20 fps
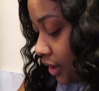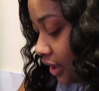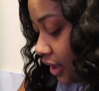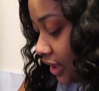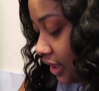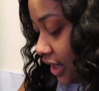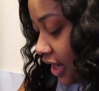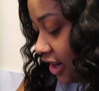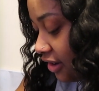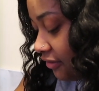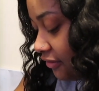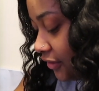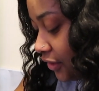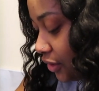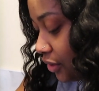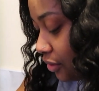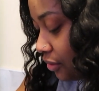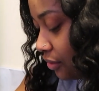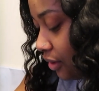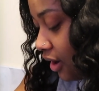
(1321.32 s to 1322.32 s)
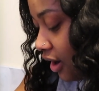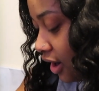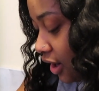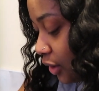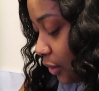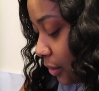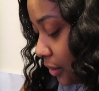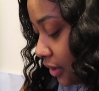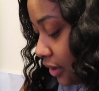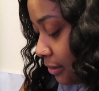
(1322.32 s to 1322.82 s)
and not feel
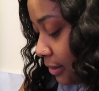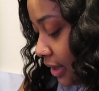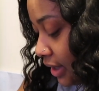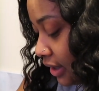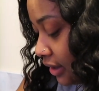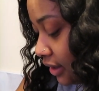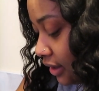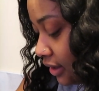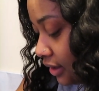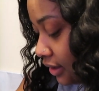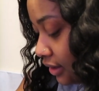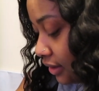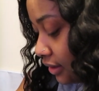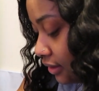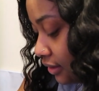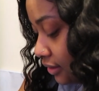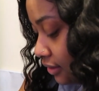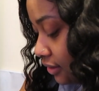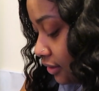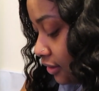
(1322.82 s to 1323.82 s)
awkward about it and